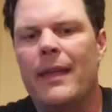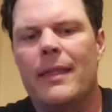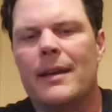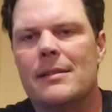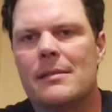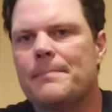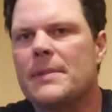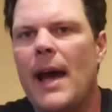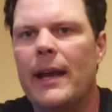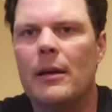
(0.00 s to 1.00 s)
This
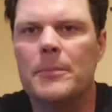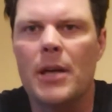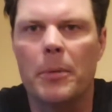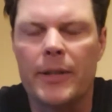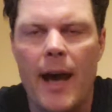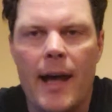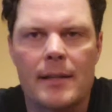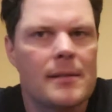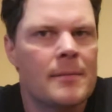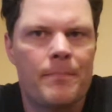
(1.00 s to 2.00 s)
tied them double
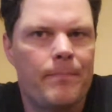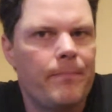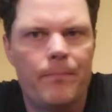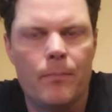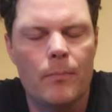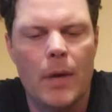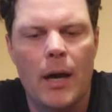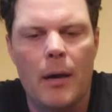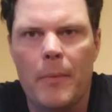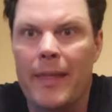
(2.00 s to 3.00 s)
knots.
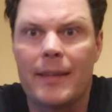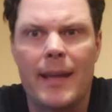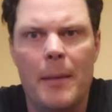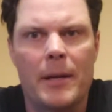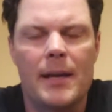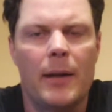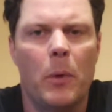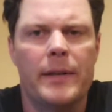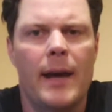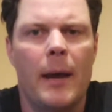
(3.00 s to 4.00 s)
I think they came untied
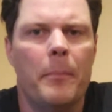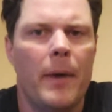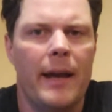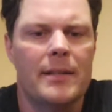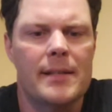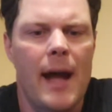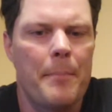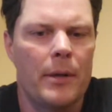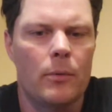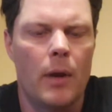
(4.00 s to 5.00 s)
one time. I had to
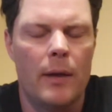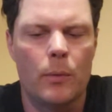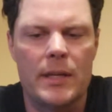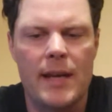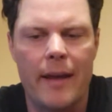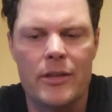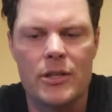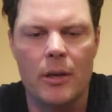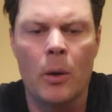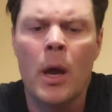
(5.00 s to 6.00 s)
stop and retie the
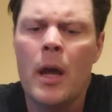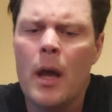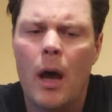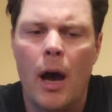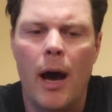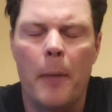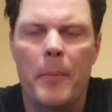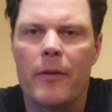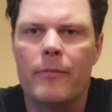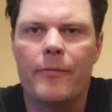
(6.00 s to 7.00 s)
shoe.
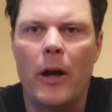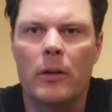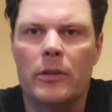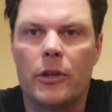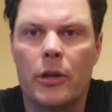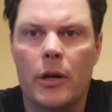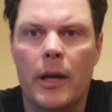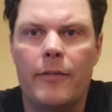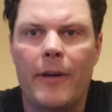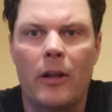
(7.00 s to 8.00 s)
Felt
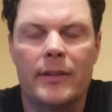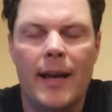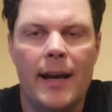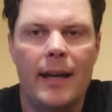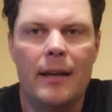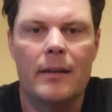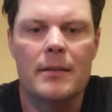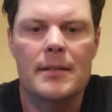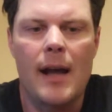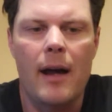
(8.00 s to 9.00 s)
good, felt tight,
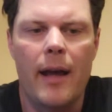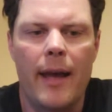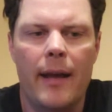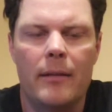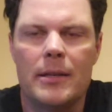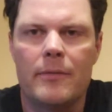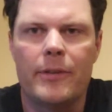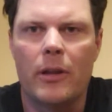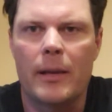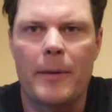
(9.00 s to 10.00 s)
and didn't
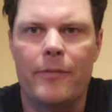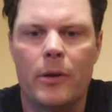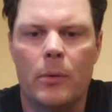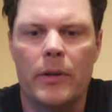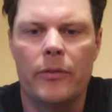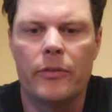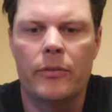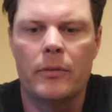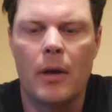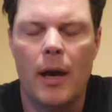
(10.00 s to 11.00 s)
feel like my foot
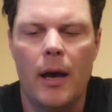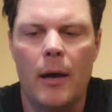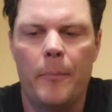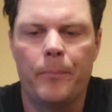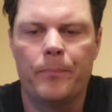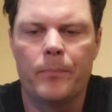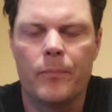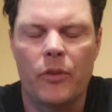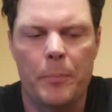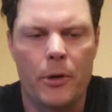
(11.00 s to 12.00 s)
was
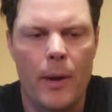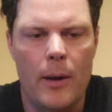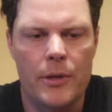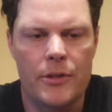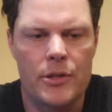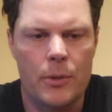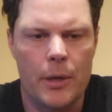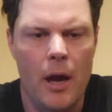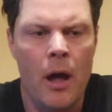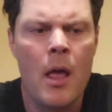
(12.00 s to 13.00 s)
slipping around in the shoe
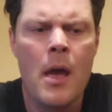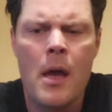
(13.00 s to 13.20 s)
at all.